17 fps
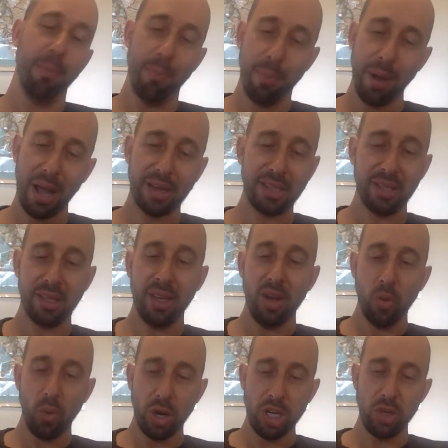But
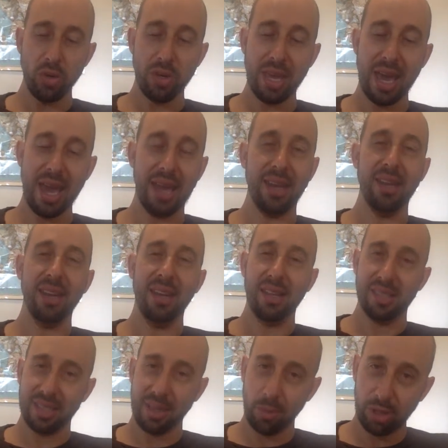when you get
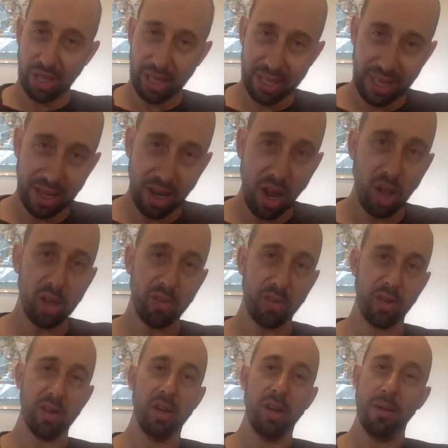someone like King
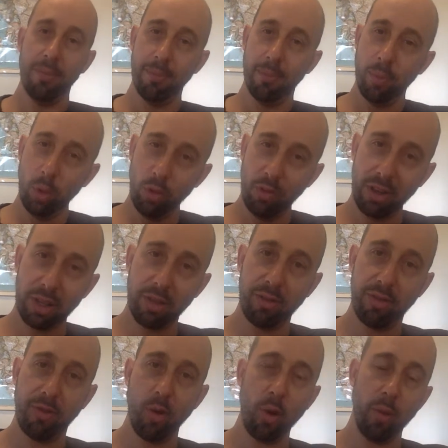Oliver moving the
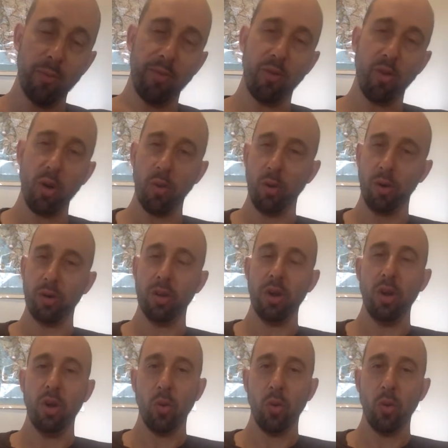form forward,